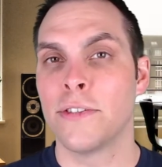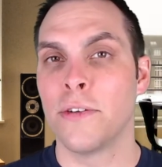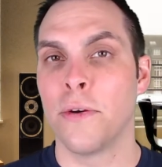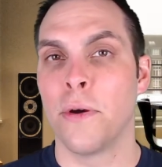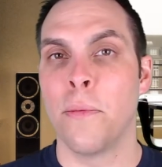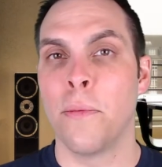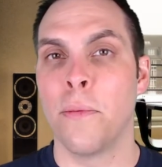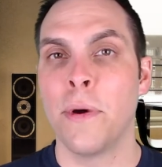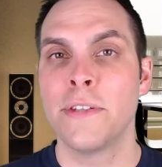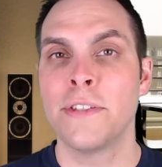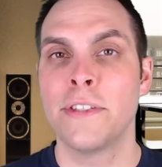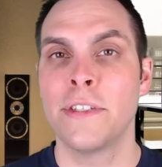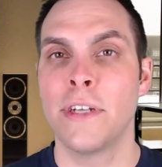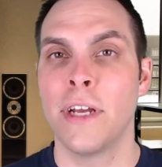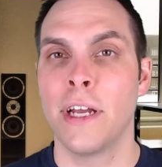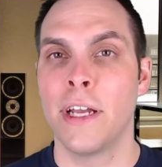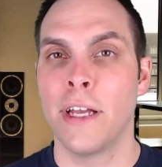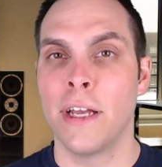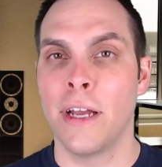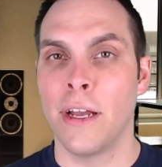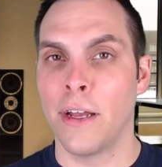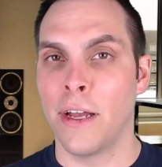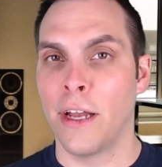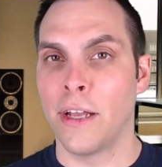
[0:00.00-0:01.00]
So it wasn't
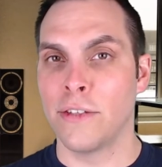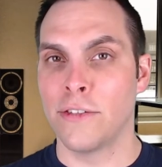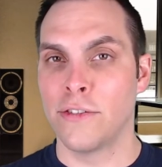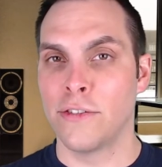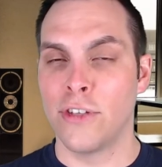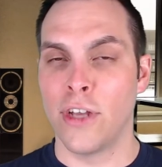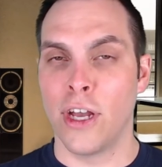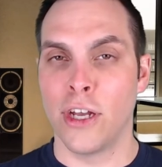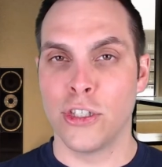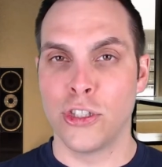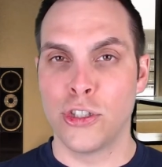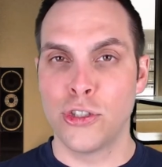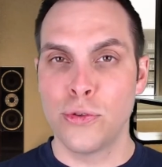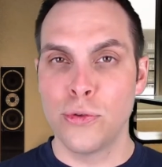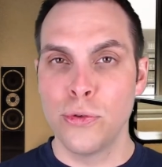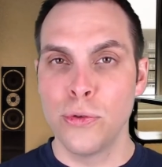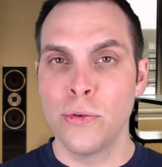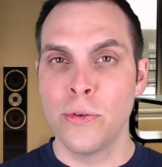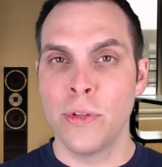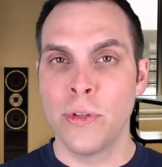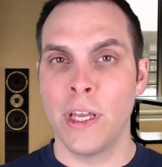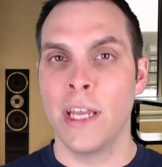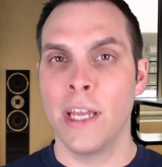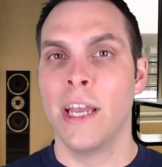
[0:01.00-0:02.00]
a, a, a
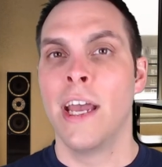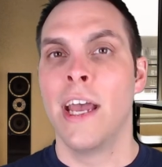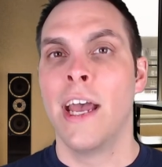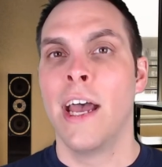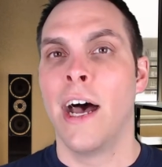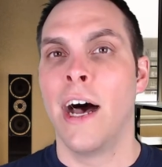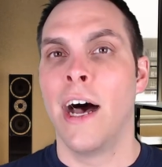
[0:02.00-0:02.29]
truly